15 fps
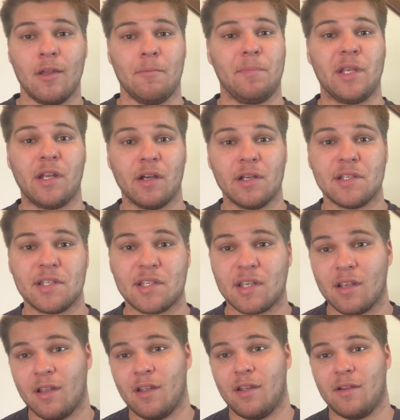because
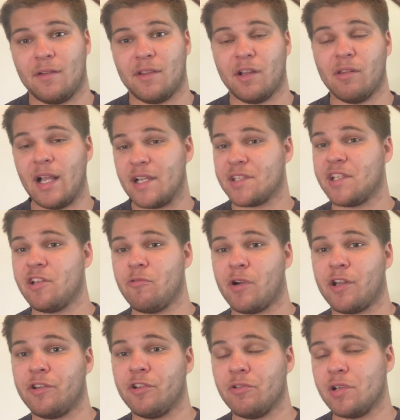the last thing you want
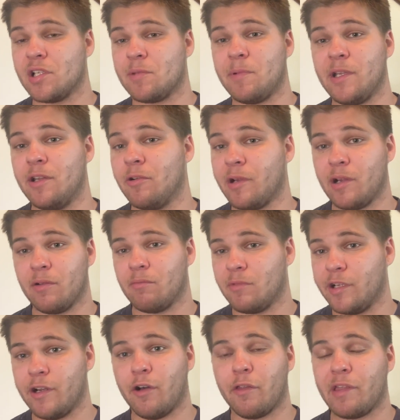to do is be doing,
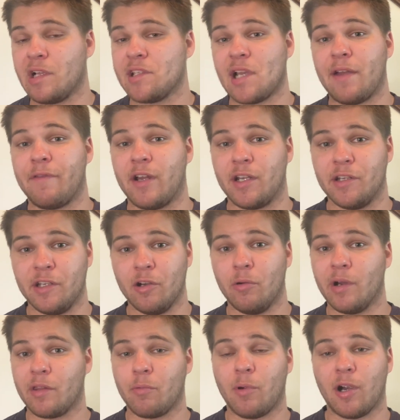you know, things I've had to deal
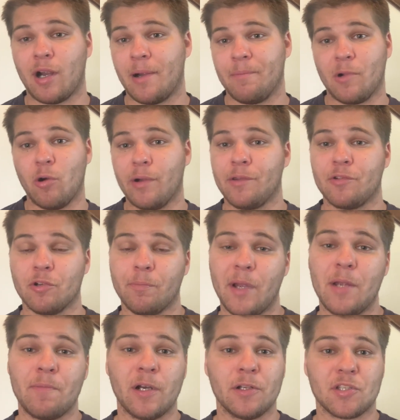with where I'm going through
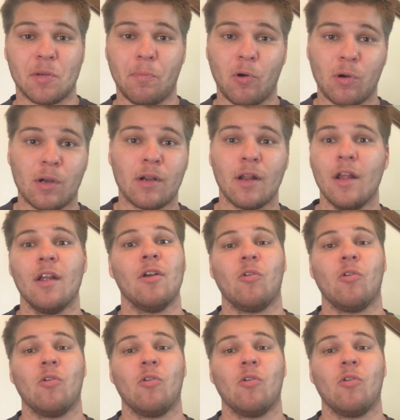PayPal support,